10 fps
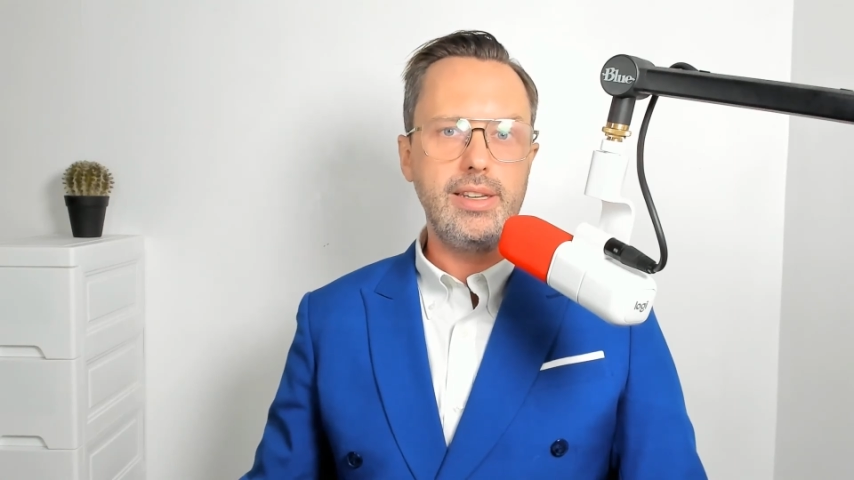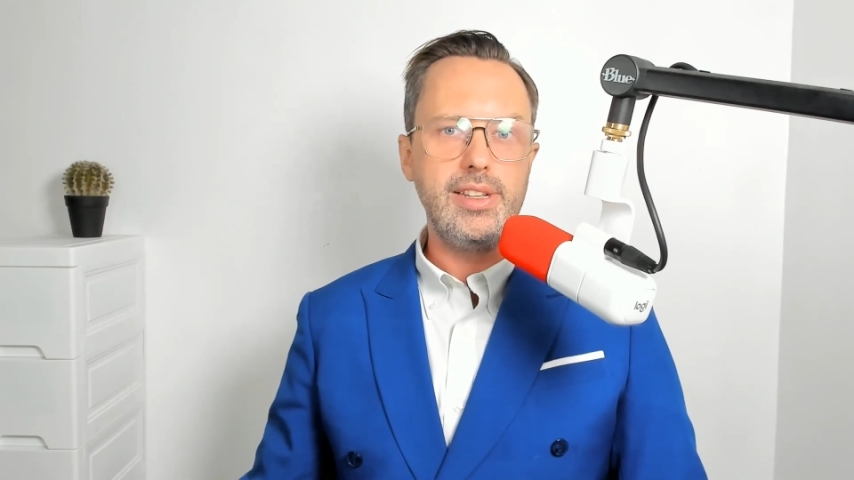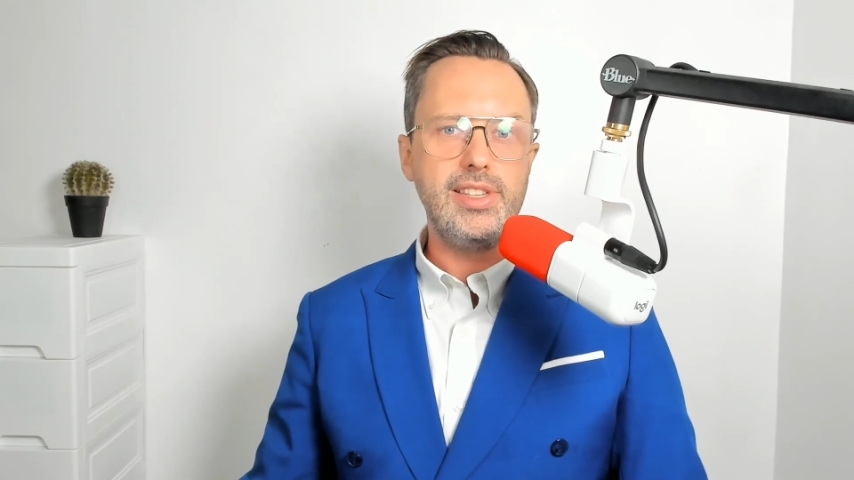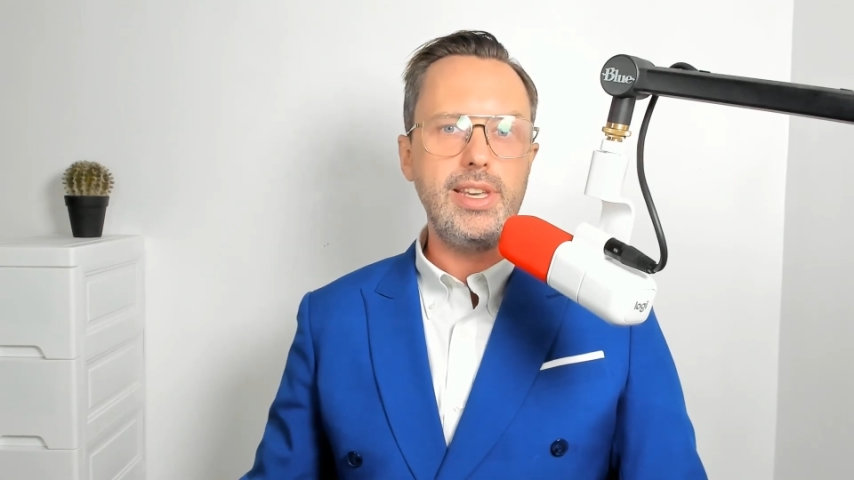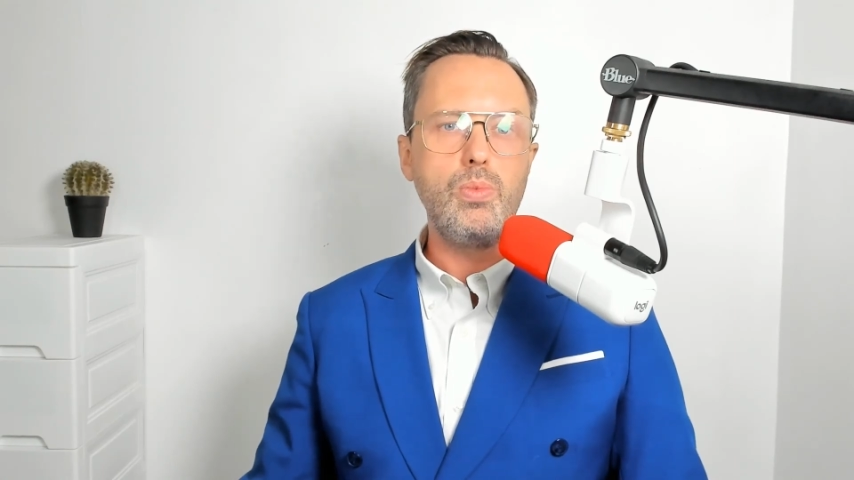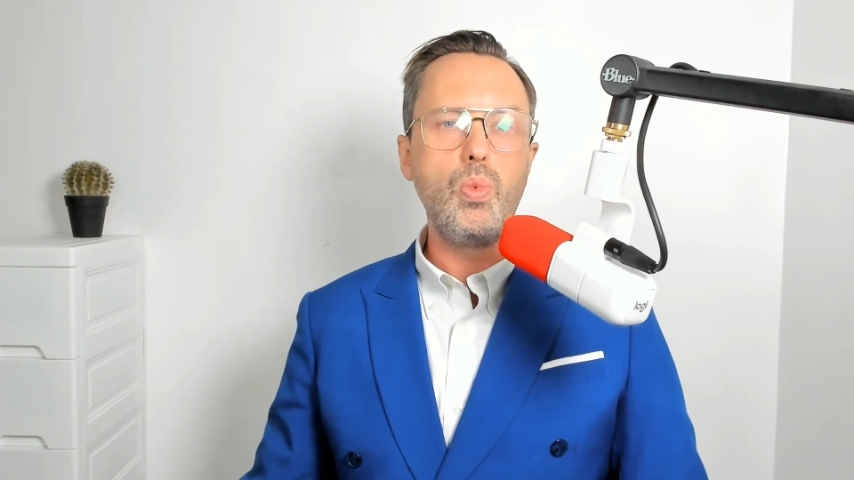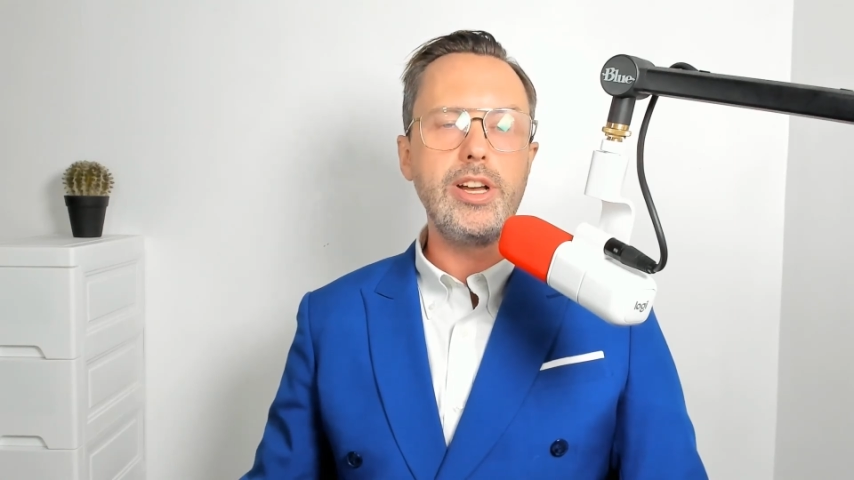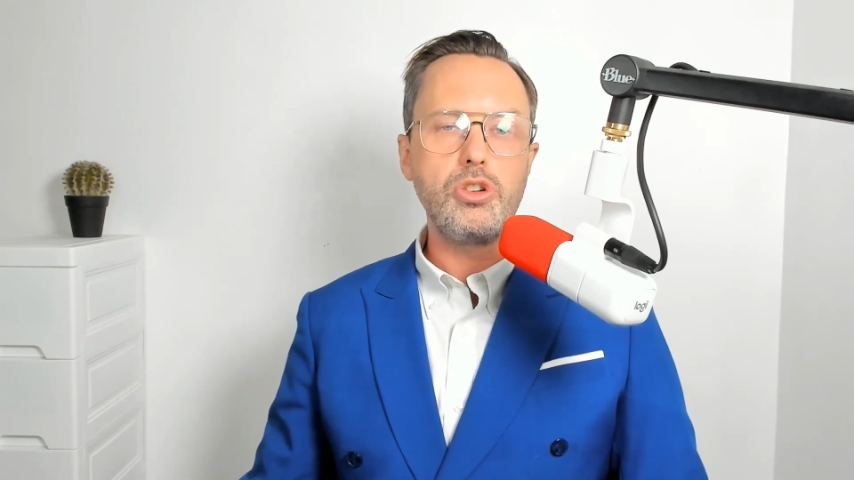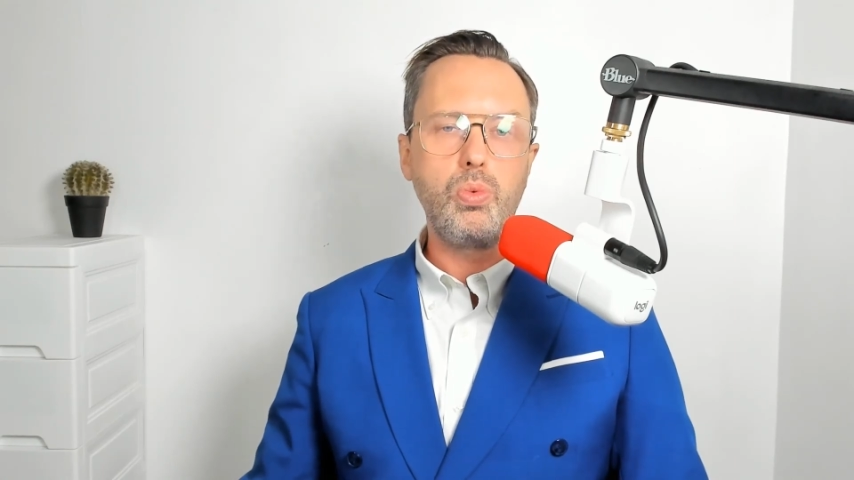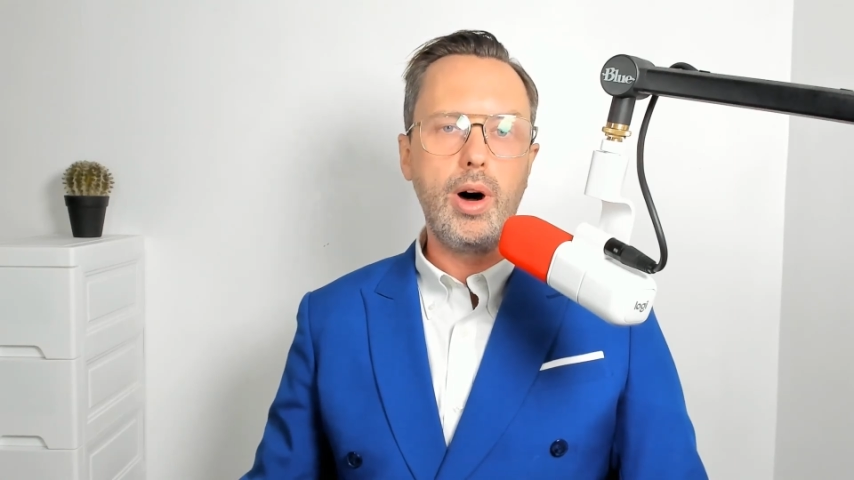to see
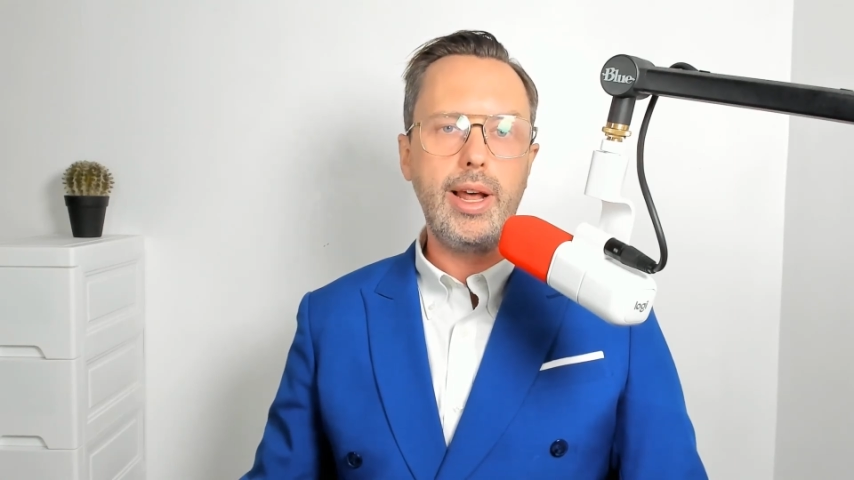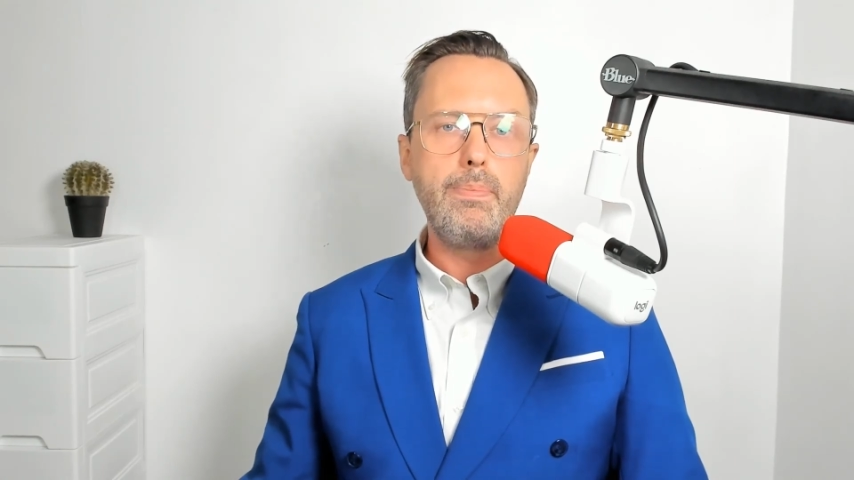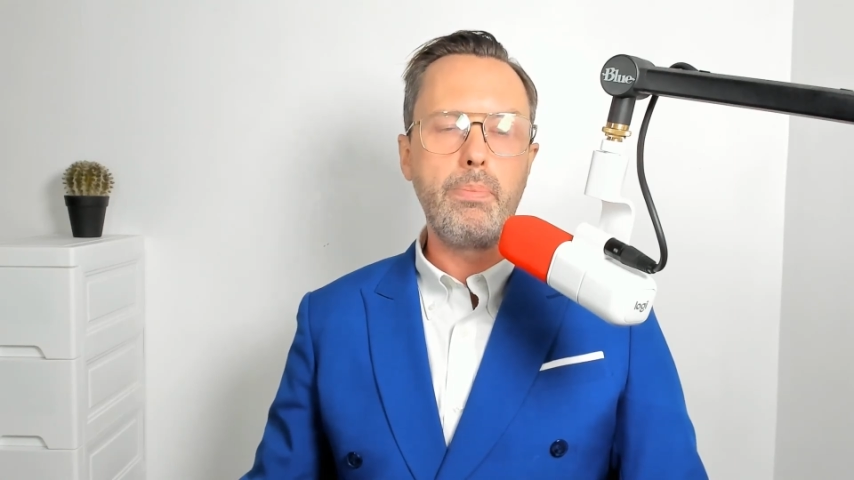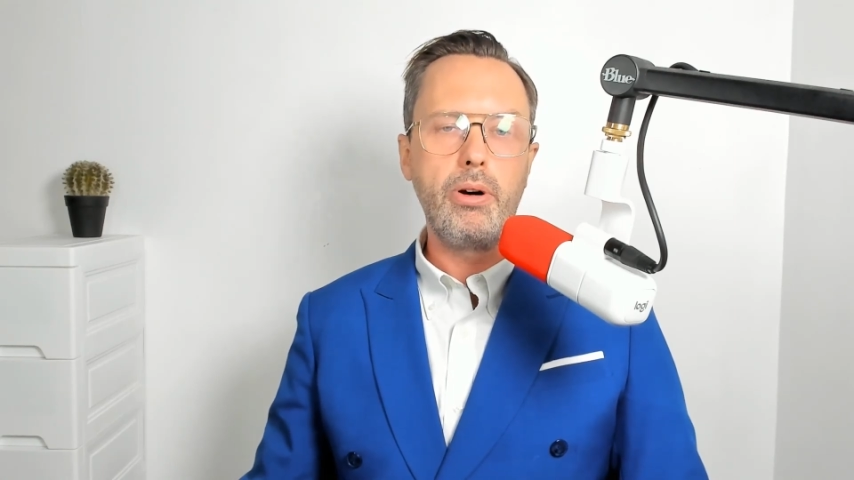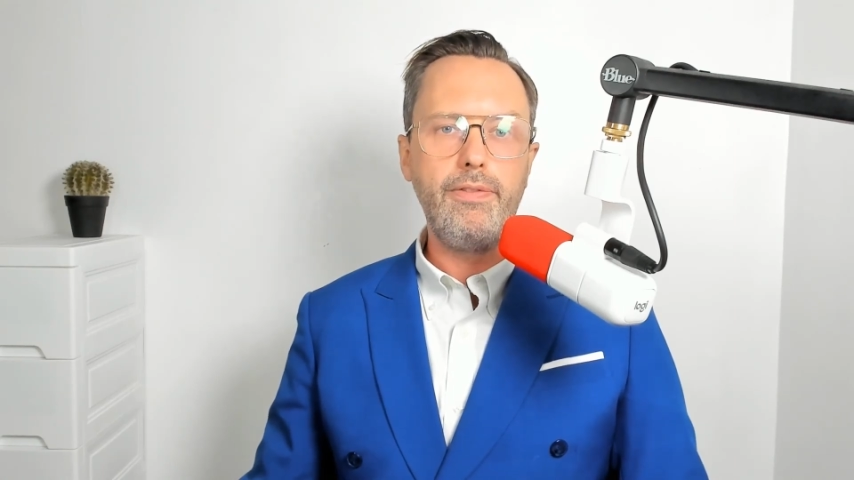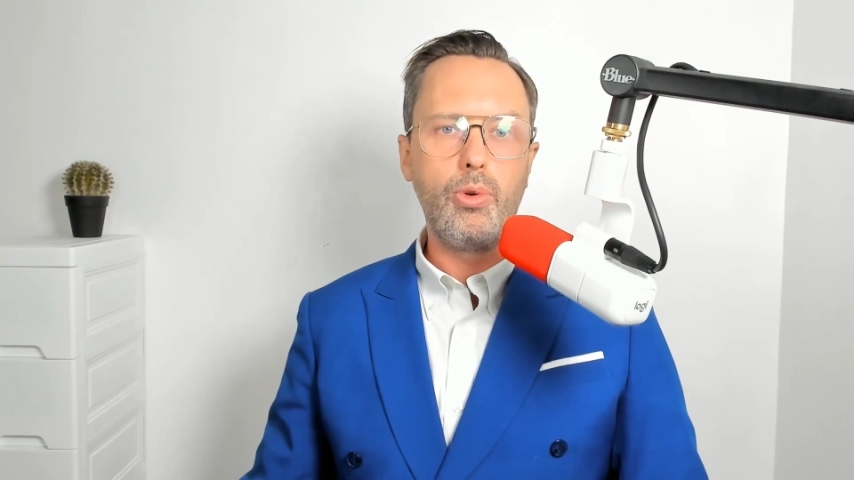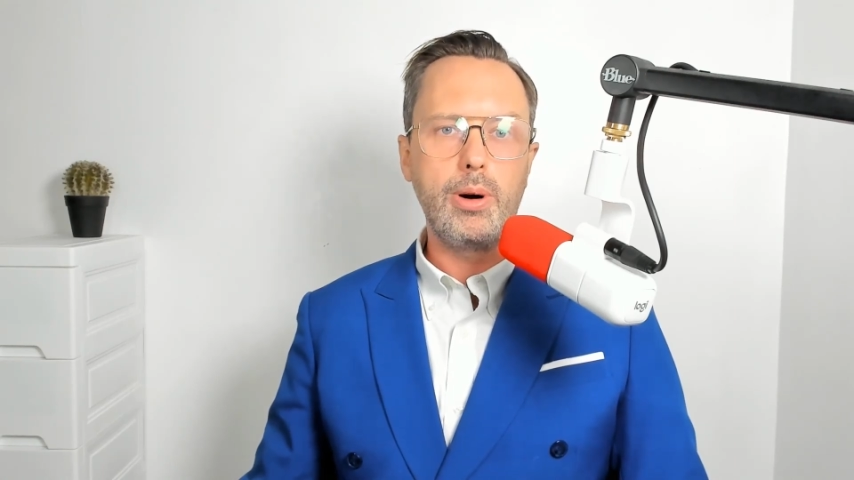which one performs